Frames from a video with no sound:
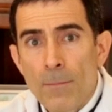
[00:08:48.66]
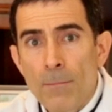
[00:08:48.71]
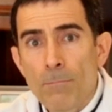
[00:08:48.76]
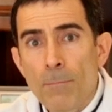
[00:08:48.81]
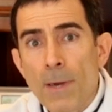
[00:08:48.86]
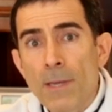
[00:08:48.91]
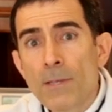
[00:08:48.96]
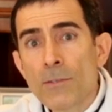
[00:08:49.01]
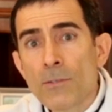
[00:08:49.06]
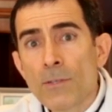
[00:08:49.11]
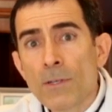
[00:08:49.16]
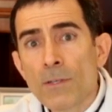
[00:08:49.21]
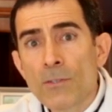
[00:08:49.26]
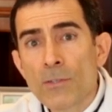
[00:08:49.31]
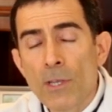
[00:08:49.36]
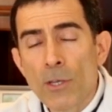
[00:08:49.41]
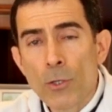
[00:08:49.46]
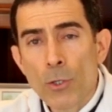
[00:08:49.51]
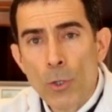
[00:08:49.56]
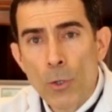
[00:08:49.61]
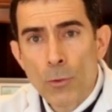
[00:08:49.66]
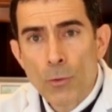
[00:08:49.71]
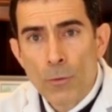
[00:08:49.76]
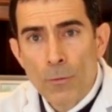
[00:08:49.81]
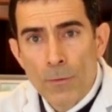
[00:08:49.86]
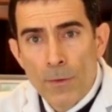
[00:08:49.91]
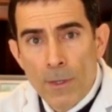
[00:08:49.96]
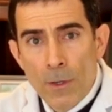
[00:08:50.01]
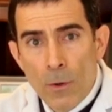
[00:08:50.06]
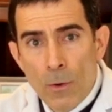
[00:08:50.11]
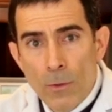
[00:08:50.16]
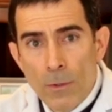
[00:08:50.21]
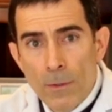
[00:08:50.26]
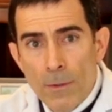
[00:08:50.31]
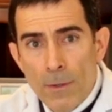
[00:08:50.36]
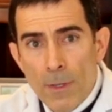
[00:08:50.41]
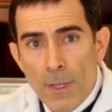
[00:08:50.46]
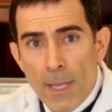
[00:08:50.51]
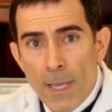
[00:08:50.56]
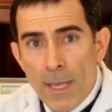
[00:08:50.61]
Medicine is a huge field,
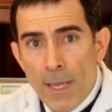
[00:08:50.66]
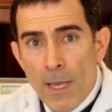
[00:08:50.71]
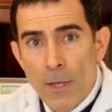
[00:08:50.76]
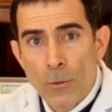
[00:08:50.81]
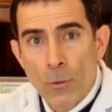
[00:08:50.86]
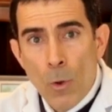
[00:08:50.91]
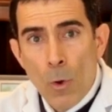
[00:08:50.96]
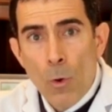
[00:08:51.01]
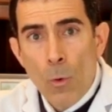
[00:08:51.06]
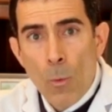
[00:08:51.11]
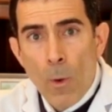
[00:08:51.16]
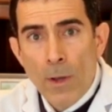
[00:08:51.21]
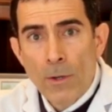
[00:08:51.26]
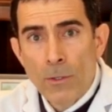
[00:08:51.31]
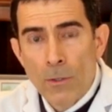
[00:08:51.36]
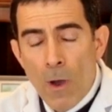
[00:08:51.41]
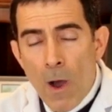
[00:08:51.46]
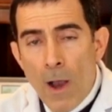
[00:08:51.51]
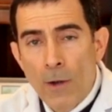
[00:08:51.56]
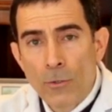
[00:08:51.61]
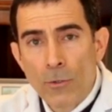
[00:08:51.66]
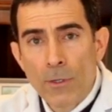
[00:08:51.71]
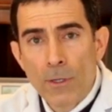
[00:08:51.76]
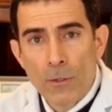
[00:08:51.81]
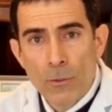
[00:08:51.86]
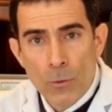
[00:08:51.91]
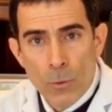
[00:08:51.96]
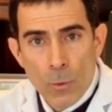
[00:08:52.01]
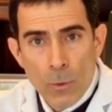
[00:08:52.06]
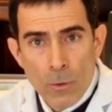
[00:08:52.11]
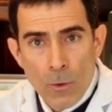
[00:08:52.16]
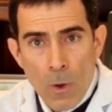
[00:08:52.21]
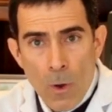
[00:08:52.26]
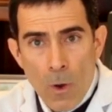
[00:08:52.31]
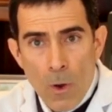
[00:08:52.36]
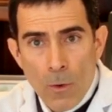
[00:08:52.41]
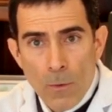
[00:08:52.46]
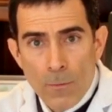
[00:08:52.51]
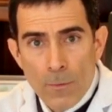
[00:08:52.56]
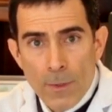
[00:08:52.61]
and no one doctor can do it
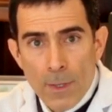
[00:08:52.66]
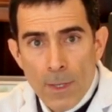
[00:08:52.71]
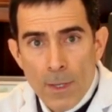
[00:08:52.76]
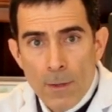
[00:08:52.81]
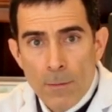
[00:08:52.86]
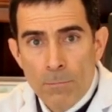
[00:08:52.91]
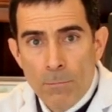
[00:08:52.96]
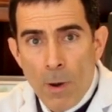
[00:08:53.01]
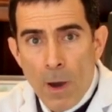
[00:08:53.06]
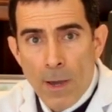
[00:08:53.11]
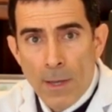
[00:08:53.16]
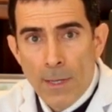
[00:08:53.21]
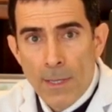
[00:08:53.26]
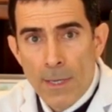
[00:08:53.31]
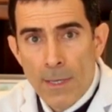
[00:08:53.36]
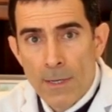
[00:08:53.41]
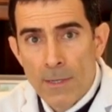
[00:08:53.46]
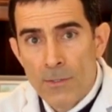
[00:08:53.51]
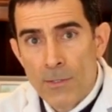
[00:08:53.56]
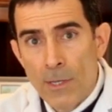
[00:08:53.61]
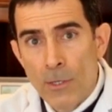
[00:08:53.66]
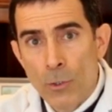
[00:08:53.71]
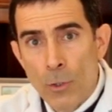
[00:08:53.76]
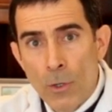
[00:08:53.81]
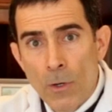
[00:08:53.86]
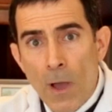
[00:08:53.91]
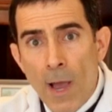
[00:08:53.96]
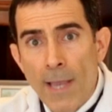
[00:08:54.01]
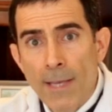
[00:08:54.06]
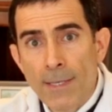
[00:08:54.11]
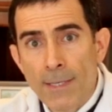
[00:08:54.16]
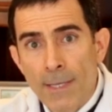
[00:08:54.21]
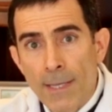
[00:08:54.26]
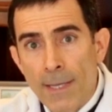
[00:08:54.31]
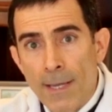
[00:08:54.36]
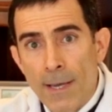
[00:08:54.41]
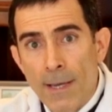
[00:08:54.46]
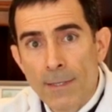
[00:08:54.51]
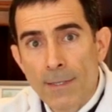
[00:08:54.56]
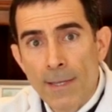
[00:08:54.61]
all. But it is a good
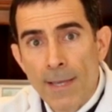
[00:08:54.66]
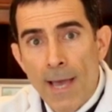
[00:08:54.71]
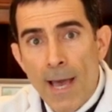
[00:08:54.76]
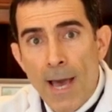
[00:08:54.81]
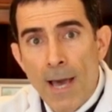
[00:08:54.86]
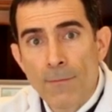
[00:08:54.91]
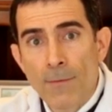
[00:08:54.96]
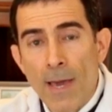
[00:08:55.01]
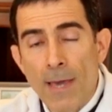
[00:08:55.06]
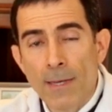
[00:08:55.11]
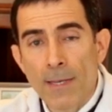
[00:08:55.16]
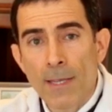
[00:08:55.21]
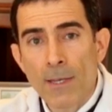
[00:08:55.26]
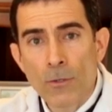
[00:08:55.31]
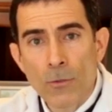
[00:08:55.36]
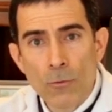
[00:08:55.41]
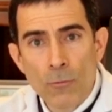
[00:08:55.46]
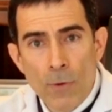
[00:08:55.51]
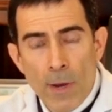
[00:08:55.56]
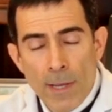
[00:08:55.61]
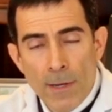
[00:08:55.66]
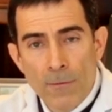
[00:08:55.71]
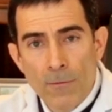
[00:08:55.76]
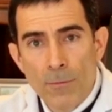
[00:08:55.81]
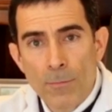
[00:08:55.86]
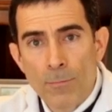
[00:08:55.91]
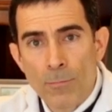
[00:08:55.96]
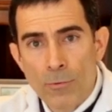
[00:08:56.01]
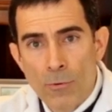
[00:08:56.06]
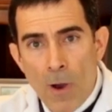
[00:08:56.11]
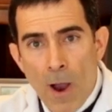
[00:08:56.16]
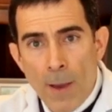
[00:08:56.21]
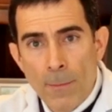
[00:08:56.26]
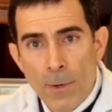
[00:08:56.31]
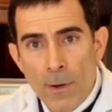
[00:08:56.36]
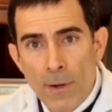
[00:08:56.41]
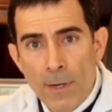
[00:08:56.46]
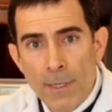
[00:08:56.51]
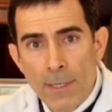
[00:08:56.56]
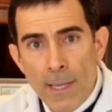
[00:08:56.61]
idea to have an integrative
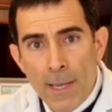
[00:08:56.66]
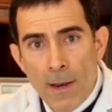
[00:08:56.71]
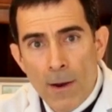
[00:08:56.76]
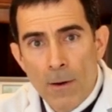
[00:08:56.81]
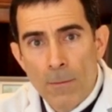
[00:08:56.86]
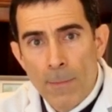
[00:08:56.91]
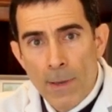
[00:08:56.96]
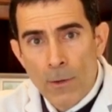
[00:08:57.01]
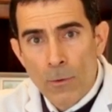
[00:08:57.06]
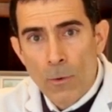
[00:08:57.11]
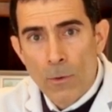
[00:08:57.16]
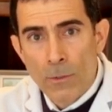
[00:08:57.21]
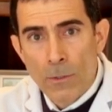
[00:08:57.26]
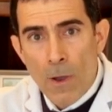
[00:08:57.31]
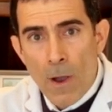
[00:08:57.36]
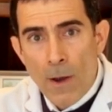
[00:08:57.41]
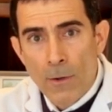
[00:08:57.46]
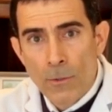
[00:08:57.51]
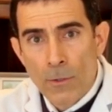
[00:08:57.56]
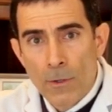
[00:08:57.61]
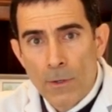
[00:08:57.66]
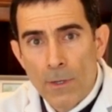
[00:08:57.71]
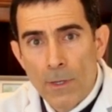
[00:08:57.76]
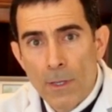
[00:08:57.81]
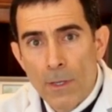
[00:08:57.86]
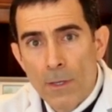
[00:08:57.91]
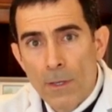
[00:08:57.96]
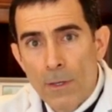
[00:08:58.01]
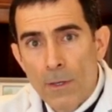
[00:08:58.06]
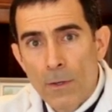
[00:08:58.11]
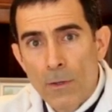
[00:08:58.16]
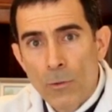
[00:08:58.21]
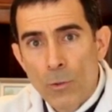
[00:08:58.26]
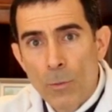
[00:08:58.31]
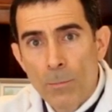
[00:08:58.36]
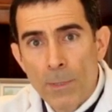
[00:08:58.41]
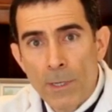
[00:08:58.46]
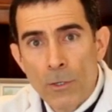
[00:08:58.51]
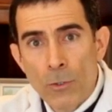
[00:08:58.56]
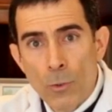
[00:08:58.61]
primary care medical doctor
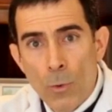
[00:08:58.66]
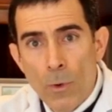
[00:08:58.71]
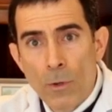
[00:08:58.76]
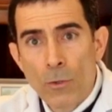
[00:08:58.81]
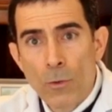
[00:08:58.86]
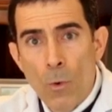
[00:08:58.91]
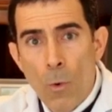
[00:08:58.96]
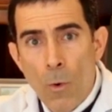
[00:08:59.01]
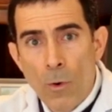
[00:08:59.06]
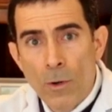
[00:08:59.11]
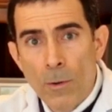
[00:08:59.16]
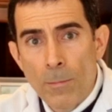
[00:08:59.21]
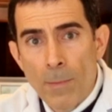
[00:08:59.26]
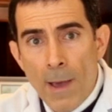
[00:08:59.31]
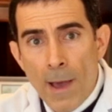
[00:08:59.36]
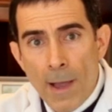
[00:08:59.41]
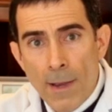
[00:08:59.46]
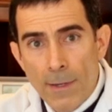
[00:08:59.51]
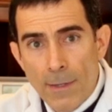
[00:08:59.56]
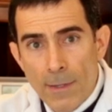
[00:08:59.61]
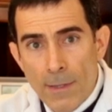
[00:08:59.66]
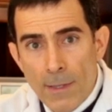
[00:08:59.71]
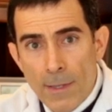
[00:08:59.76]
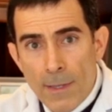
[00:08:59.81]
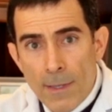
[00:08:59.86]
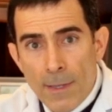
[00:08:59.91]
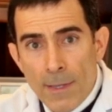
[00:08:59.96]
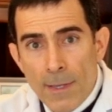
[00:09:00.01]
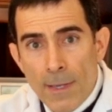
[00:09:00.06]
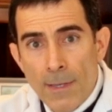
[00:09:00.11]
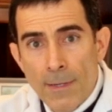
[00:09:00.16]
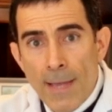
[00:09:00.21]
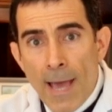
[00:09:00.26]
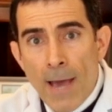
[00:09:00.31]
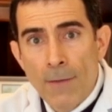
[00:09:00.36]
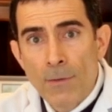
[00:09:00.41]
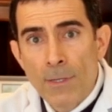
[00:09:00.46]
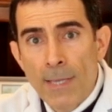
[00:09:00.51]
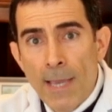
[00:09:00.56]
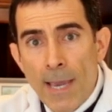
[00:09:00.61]
to be your quarterback in
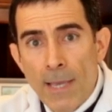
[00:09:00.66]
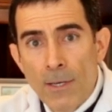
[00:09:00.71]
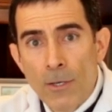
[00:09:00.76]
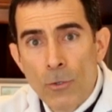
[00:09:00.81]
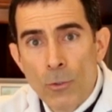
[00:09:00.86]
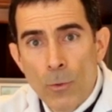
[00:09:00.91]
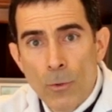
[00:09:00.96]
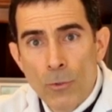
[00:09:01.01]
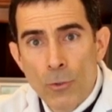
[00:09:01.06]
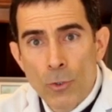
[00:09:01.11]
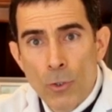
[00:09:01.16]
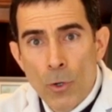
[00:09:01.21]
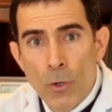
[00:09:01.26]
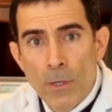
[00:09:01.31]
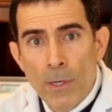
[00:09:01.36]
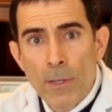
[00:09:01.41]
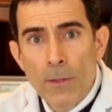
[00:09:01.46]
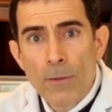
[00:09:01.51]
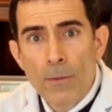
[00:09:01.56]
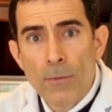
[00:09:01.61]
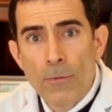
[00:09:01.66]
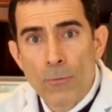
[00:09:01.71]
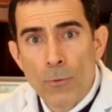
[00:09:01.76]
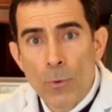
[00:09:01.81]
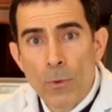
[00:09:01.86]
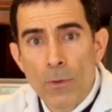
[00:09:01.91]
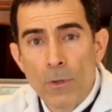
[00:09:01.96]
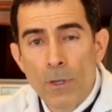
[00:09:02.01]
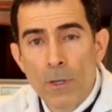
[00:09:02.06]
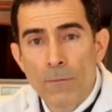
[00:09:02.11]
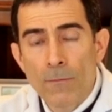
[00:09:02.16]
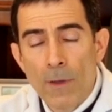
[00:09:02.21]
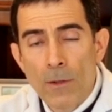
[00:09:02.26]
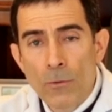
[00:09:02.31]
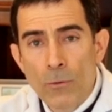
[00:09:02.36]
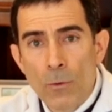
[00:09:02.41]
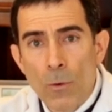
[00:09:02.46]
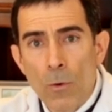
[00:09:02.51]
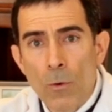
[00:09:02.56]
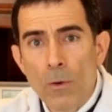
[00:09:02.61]
navigating your journey through the
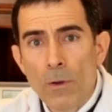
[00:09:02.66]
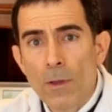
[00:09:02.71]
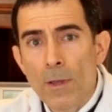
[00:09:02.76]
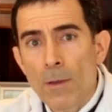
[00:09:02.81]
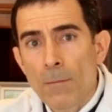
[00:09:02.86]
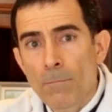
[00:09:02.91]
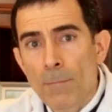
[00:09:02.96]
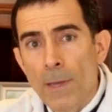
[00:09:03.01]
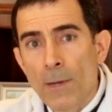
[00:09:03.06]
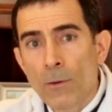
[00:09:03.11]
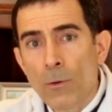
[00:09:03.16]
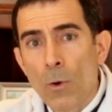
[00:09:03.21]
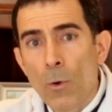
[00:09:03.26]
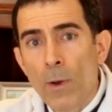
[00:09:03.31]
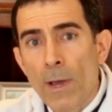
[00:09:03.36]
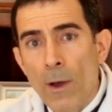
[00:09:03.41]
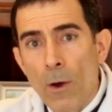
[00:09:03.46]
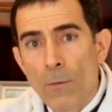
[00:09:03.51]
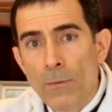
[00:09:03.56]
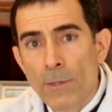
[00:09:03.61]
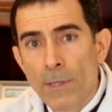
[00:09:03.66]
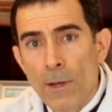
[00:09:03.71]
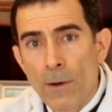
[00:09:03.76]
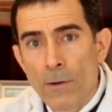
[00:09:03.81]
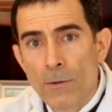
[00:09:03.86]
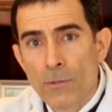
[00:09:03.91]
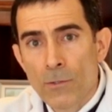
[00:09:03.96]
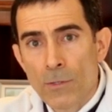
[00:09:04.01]
conventional medical health care